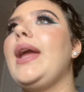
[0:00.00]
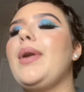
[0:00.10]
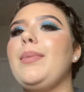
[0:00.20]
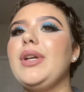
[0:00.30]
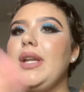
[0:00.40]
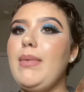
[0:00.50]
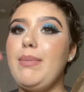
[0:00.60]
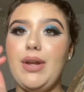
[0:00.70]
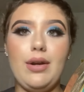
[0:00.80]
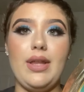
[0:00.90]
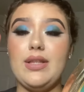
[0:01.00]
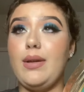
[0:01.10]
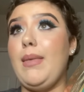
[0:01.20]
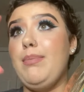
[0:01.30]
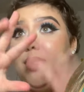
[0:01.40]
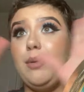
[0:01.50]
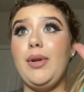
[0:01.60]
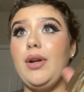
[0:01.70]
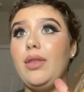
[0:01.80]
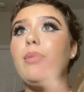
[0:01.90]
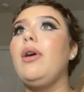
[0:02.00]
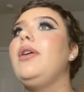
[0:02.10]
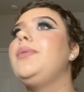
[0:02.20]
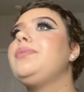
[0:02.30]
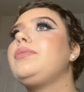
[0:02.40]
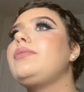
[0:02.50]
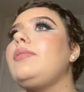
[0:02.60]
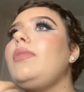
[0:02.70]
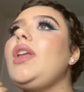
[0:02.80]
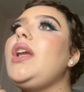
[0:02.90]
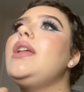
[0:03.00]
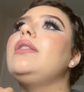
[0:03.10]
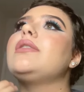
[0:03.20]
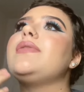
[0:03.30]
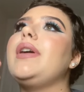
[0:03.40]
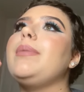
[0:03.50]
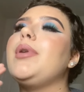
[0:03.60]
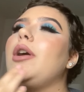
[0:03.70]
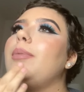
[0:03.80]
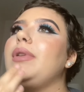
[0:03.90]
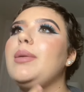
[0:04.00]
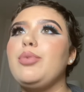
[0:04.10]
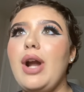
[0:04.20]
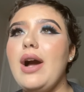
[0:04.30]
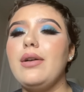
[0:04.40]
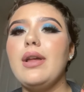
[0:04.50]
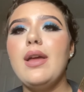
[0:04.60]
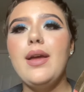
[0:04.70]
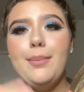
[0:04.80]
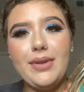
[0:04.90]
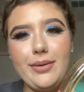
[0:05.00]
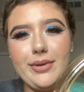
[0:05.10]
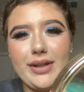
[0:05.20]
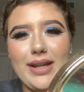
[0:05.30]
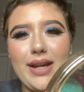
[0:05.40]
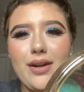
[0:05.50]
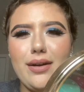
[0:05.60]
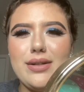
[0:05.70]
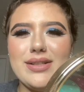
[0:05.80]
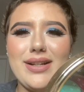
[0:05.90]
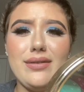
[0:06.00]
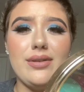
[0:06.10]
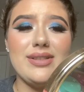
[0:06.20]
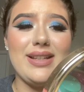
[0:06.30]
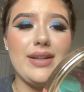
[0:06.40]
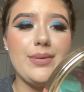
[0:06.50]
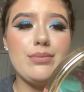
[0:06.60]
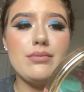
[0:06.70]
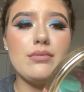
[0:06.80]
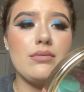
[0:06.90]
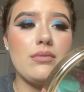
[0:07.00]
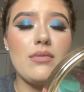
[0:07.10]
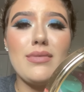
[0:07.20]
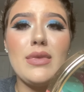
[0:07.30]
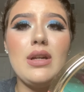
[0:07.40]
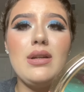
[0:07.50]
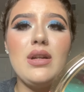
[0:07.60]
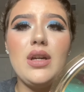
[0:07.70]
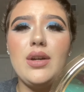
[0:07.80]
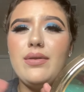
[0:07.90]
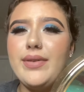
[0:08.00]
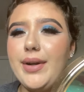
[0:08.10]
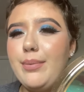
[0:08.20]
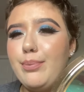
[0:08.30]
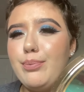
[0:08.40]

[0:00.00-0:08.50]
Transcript: When I'm looking at my mirror, that's like my big mirror on the wall, it looks very purpley brown. But then I look in here, it just kind of looks like very